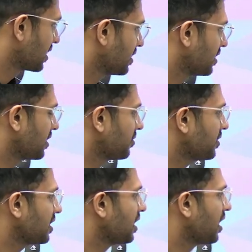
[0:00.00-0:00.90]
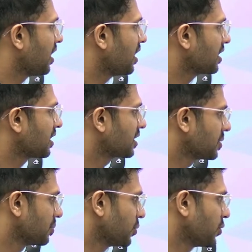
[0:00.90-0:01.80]
here we are
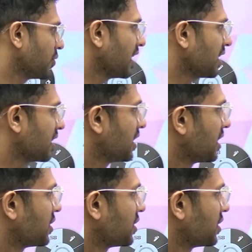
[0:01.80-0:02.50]
moving